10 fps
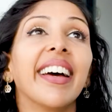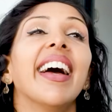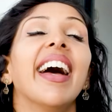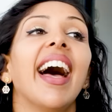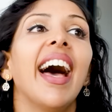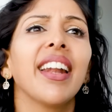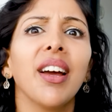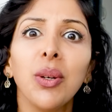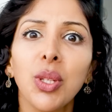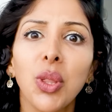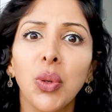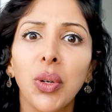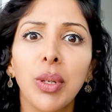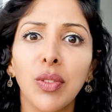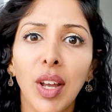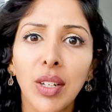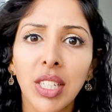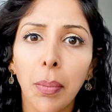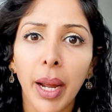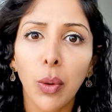And I also thought it was
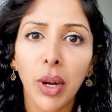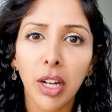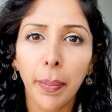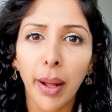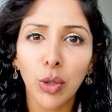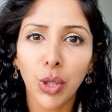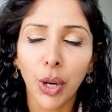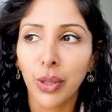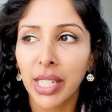founded by Gwyneth Paltrow.